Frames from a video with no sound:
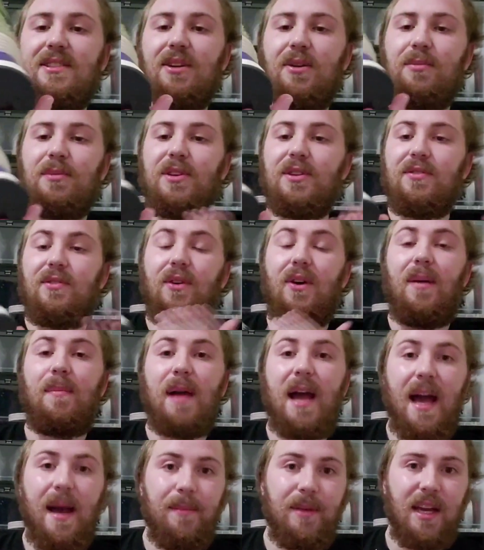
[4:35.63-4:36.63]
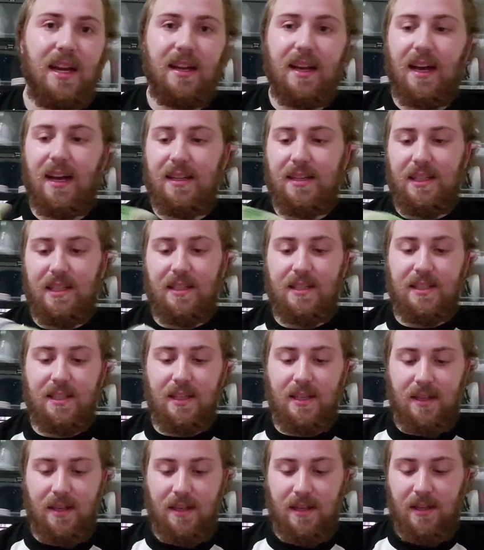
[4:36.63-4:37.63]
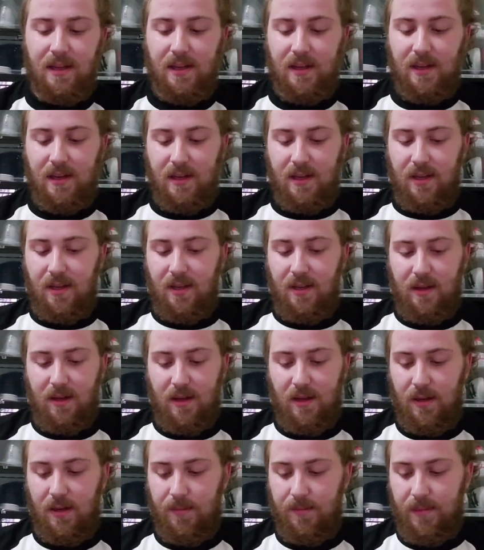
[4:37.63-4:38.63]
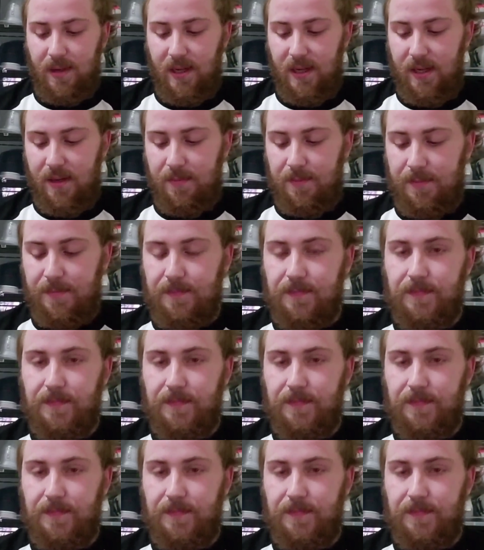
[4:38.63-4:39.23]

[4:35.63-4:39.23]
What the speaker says: is so beautiful. I'm happy I got these. Oh, man.